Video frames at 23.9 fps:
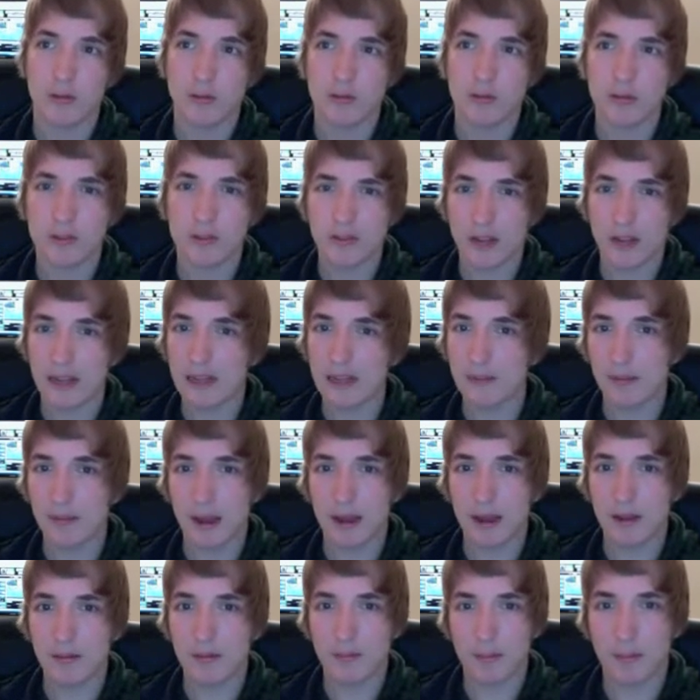slightly
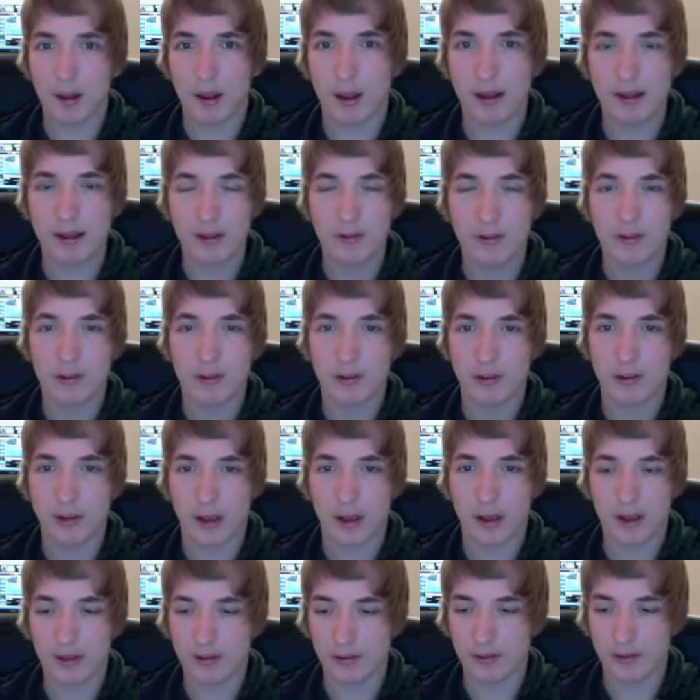better, but I
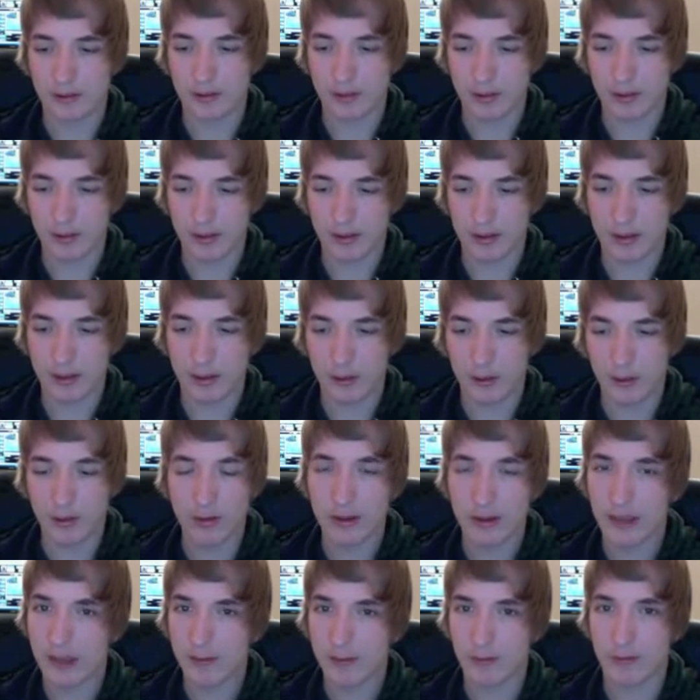just
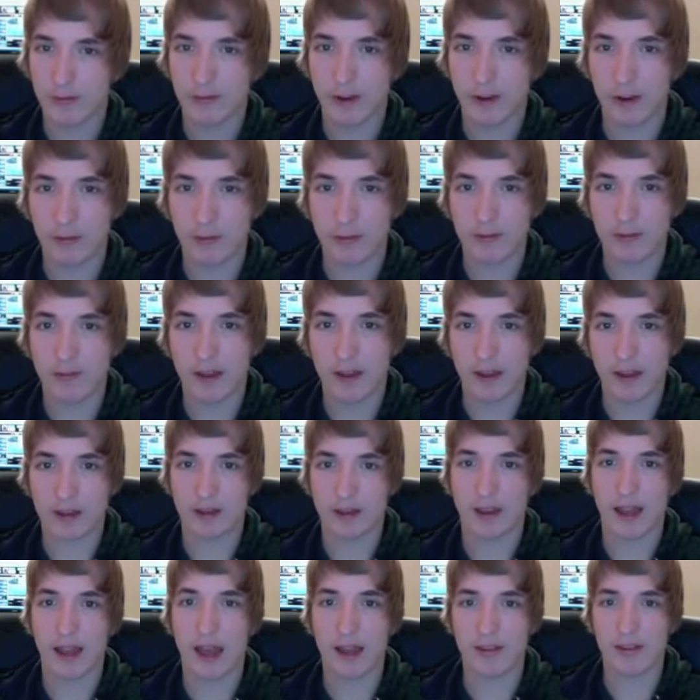couldn't get around the fact that
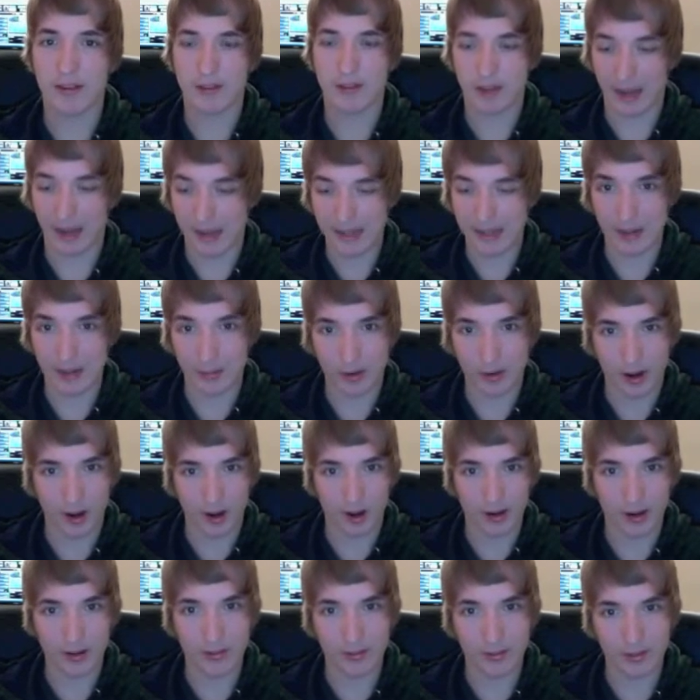I had to take out
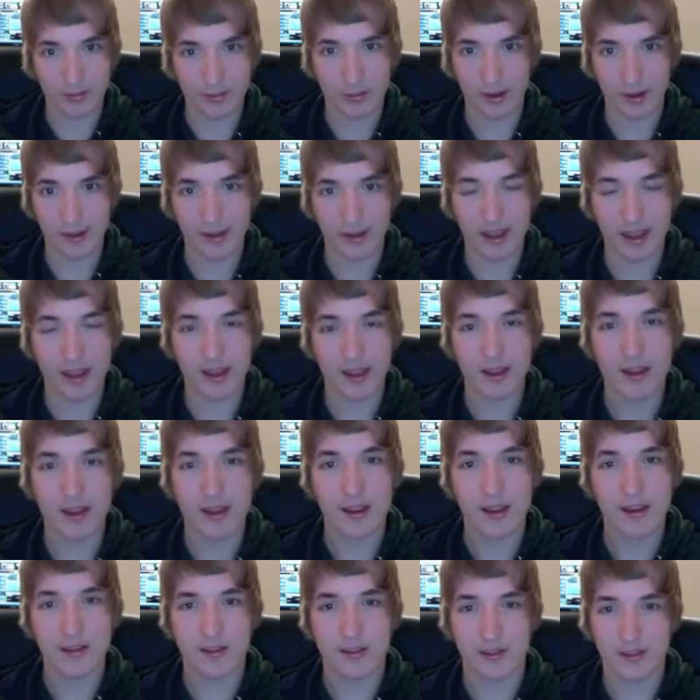cards in my deck
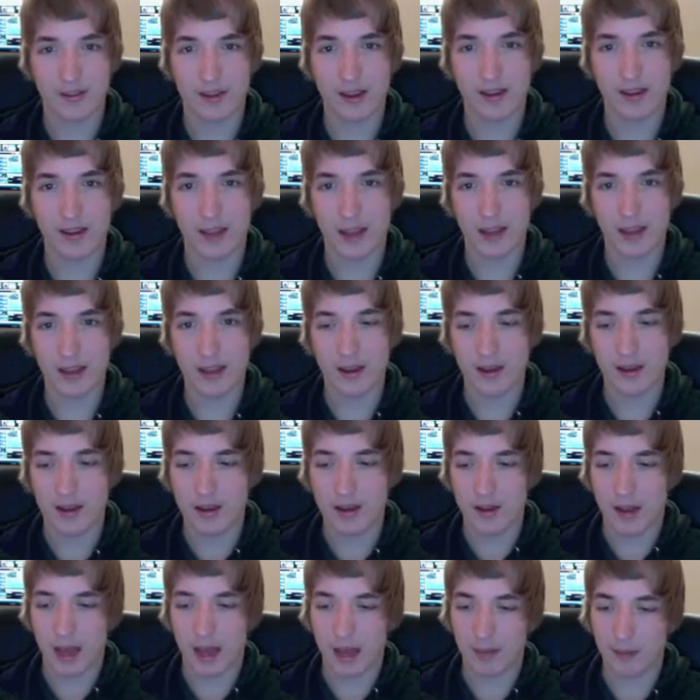to side deck.
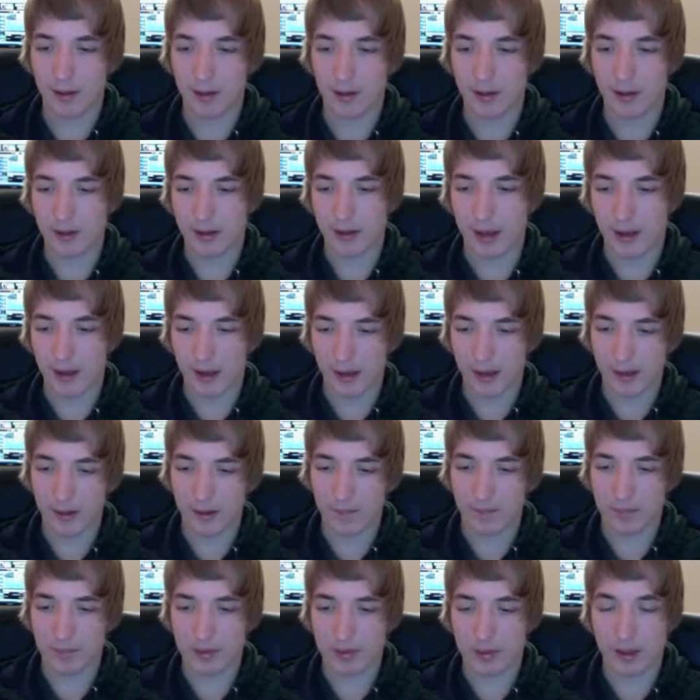But then, like,
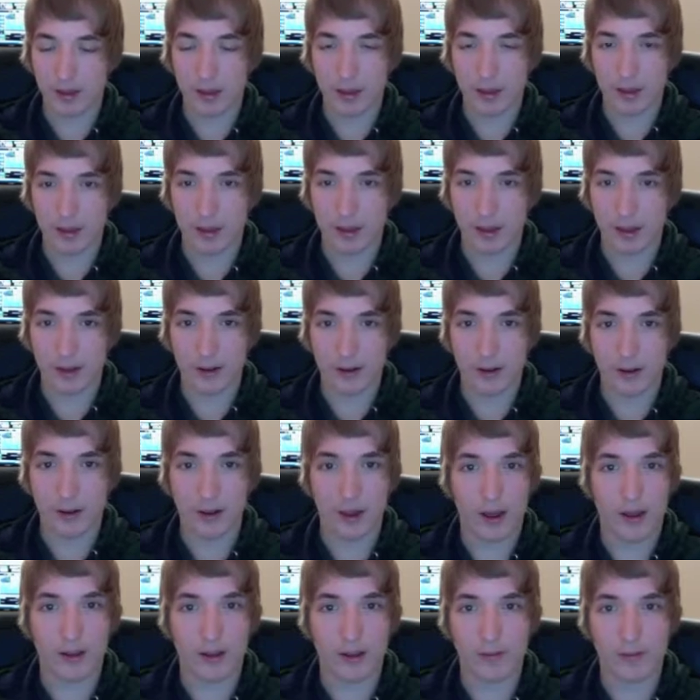I don't,
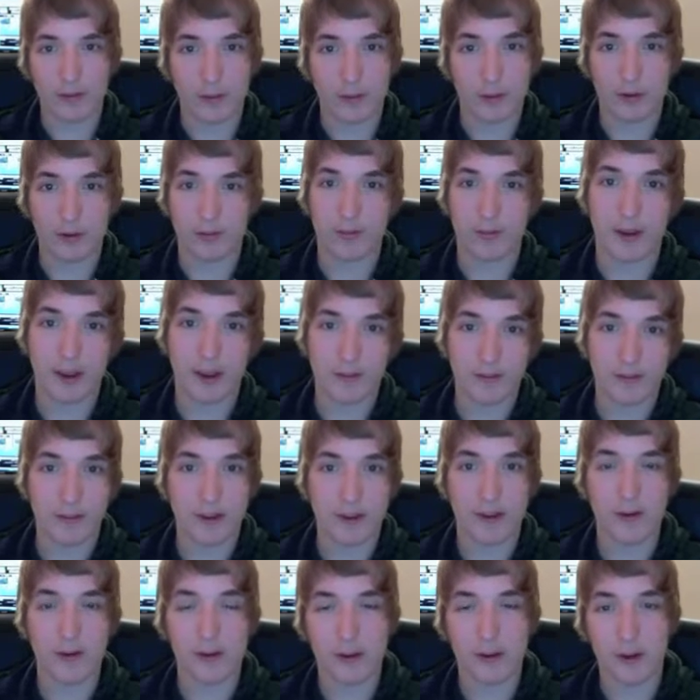if you watch my other
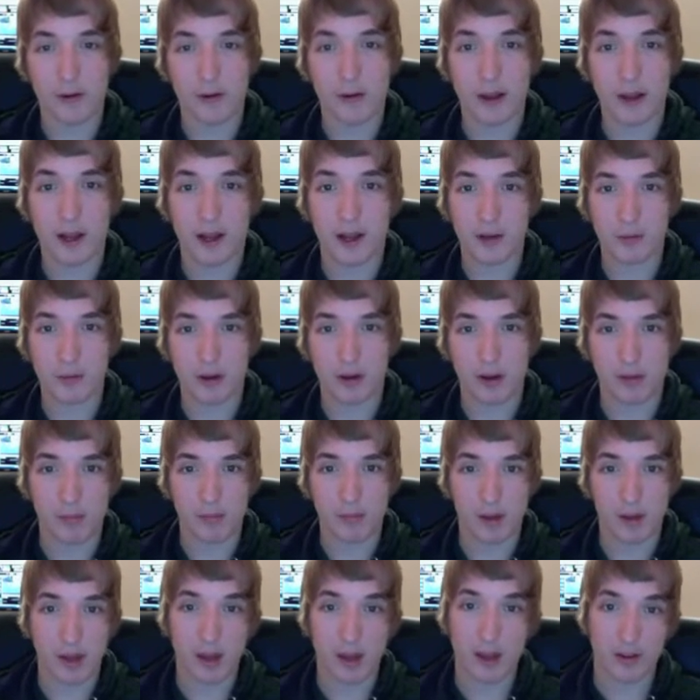video, you'll know that I won
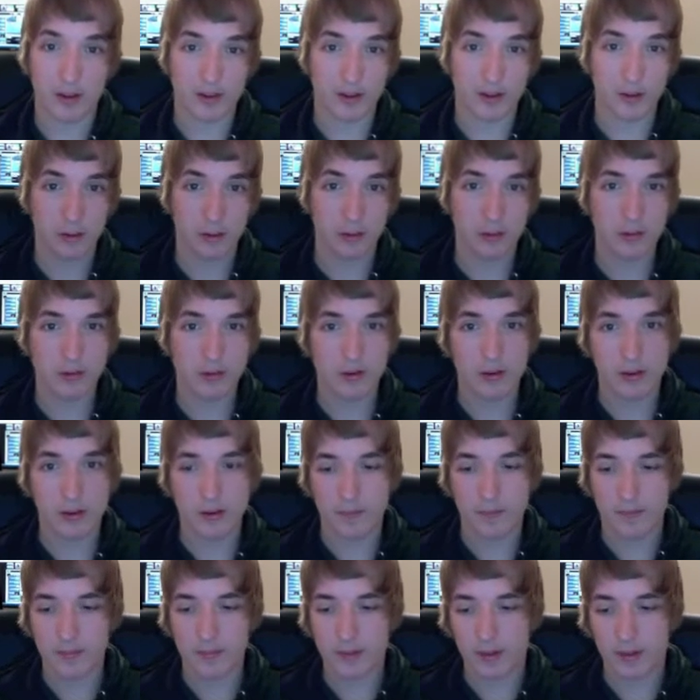my last locals,
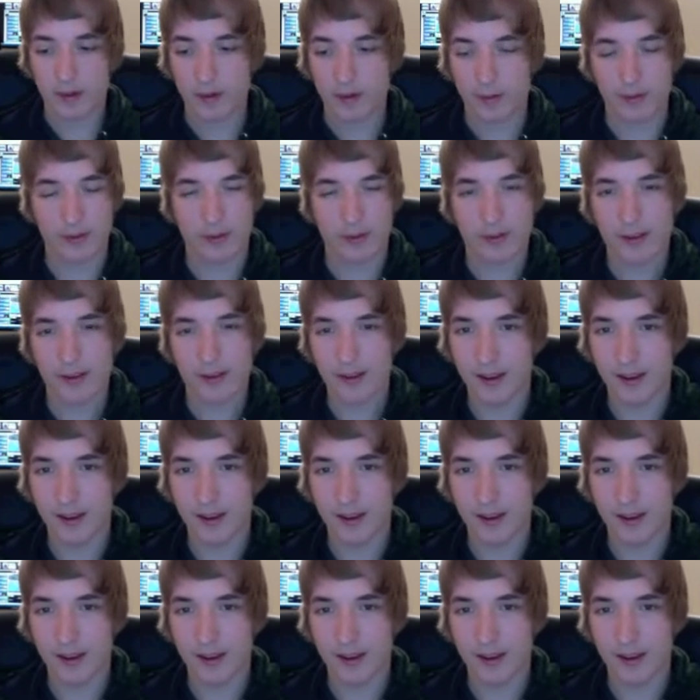which